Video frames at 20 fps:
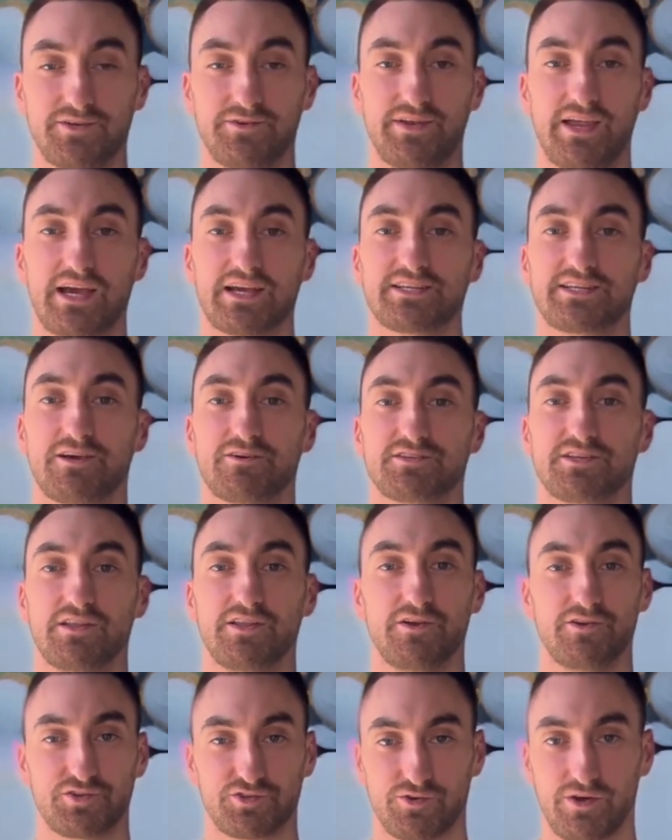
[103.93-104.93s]
so next, here's a
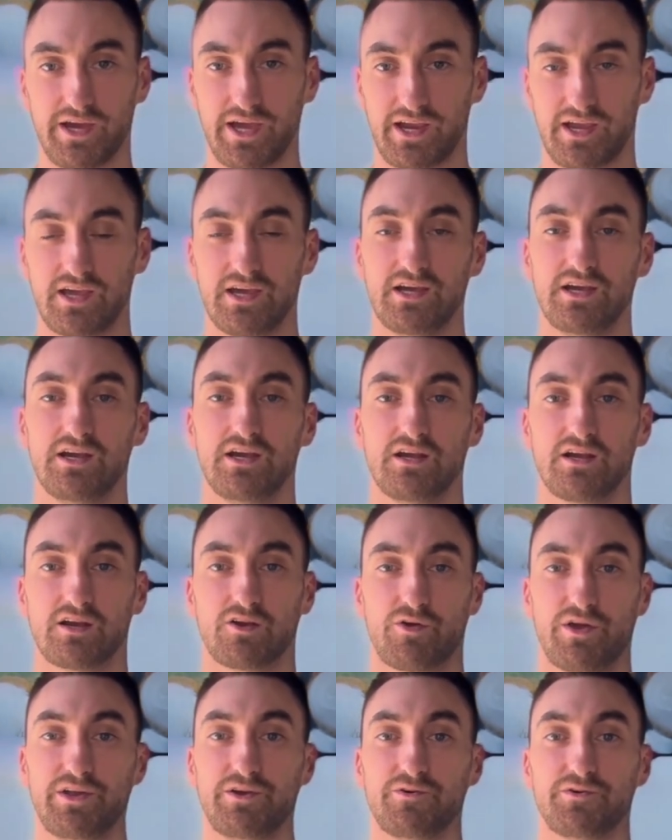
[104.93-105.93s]
little trick.
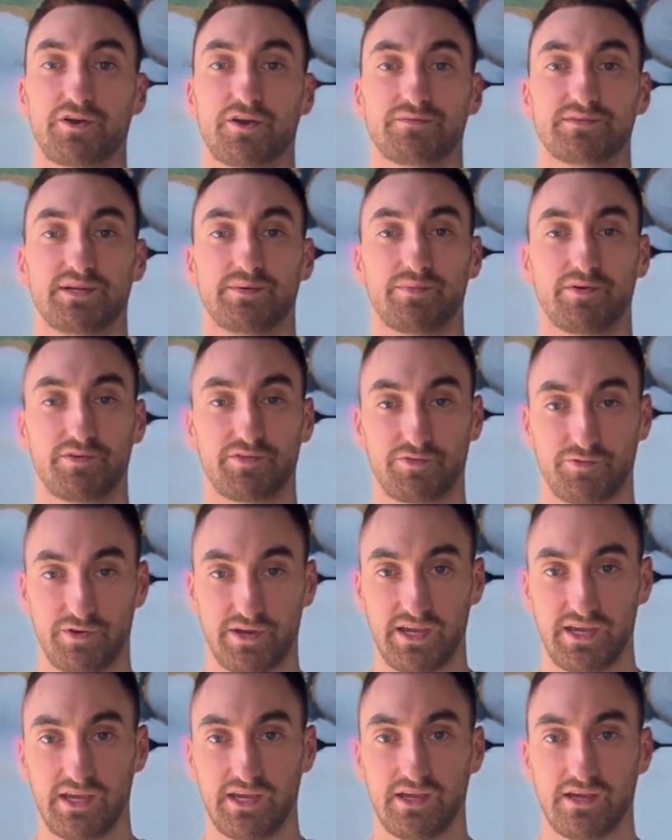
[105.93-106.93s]
Cranial nerves number
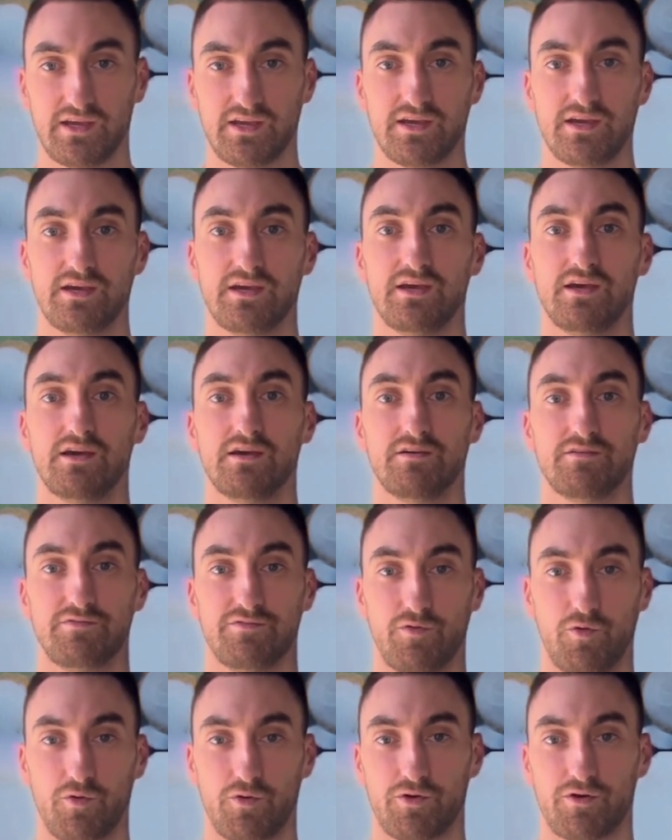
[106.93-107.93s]
3,
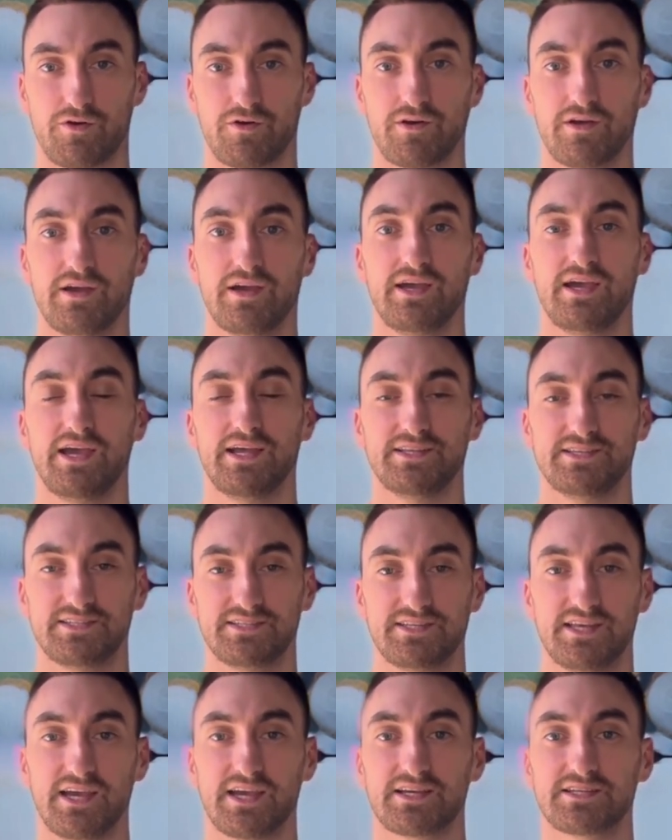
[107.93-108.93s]
4, and
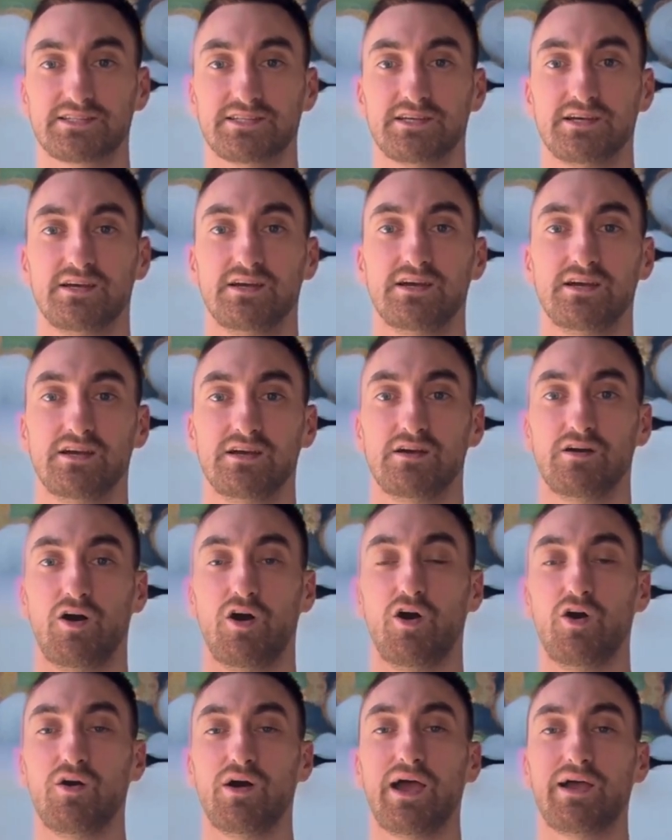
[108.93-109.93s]
6
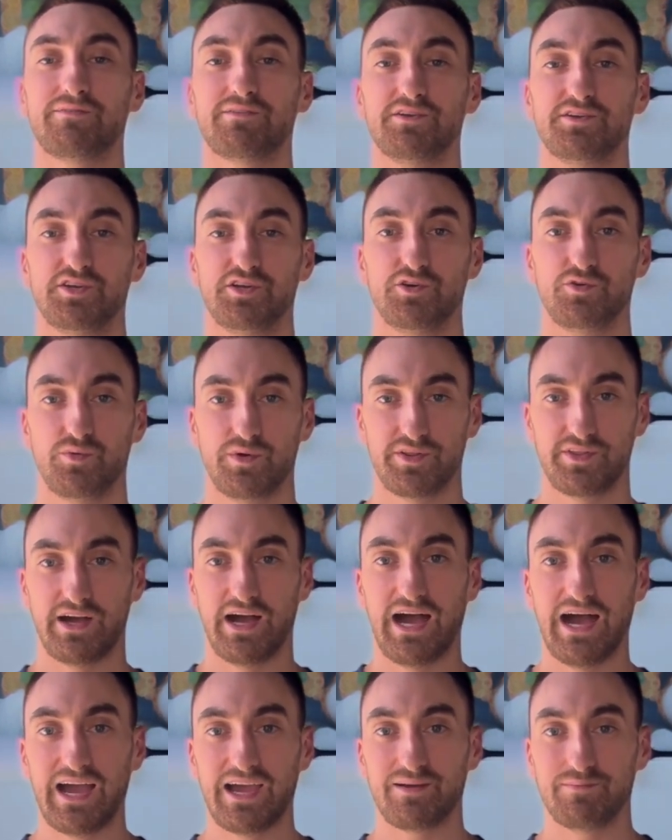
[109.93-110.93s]
all have to do with
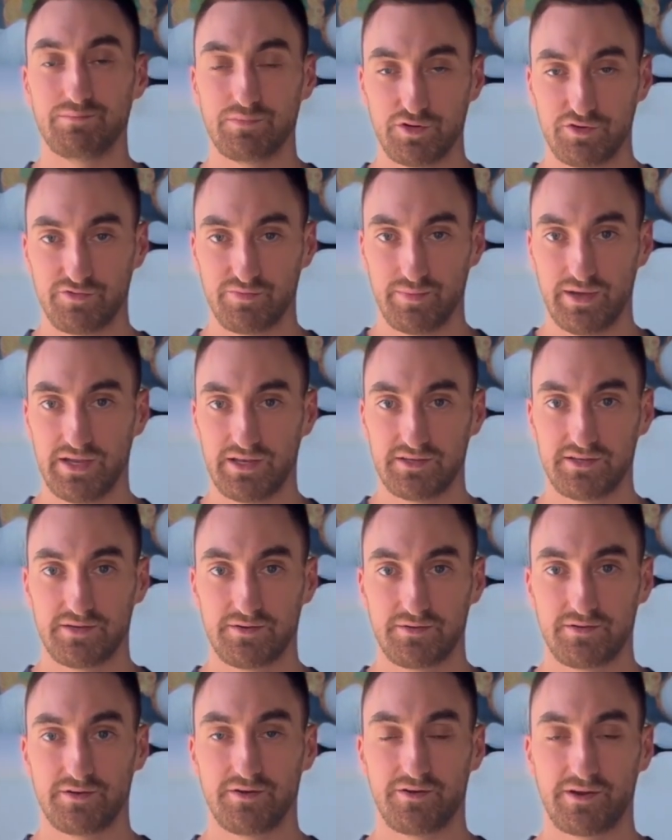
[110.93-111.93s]
eye movement,
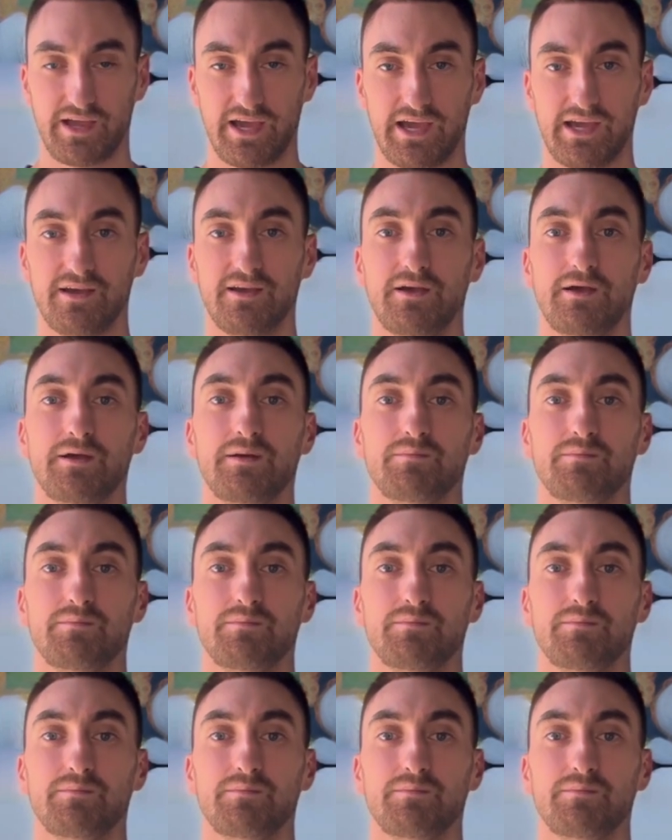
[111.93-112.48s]
okay?